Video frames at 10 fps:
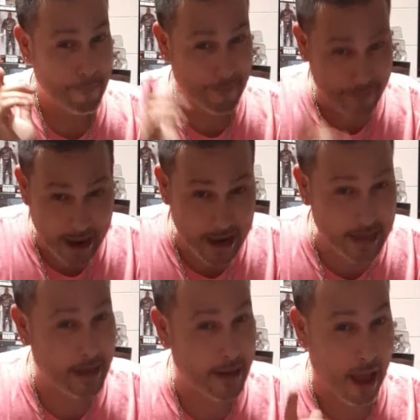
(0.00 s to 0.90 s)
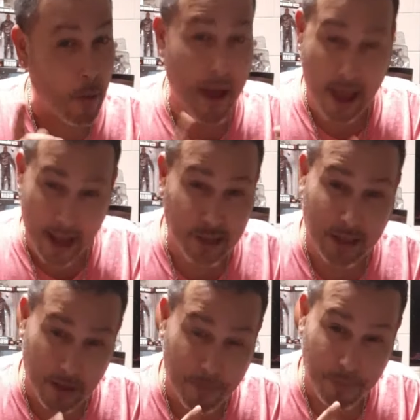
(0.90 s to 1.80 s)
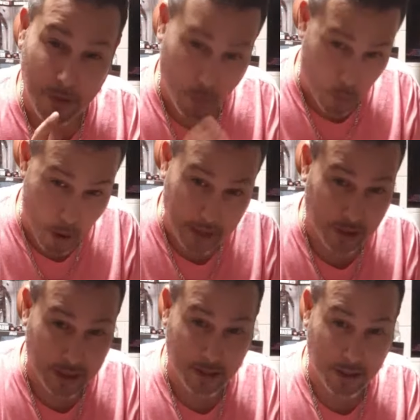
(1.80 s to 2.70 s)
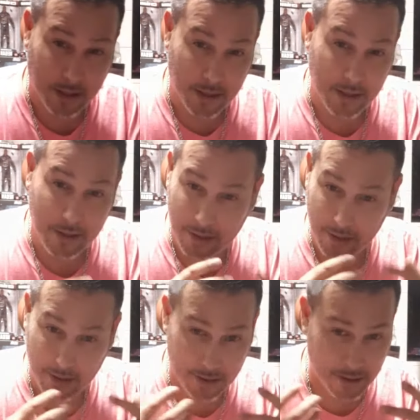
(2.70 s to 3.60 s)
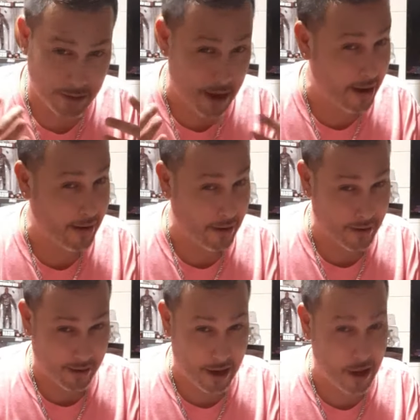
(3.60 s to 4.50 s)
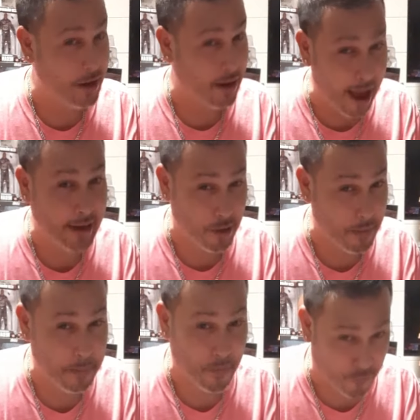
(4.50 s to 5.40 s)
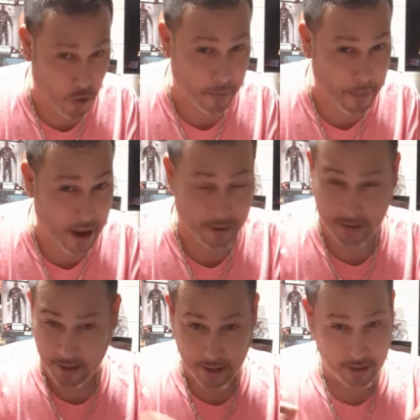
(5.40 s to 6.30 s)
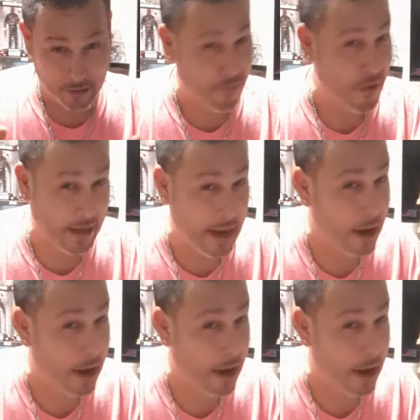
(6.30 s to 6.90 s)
Then I would ask him the questions that he lied to me before about to find out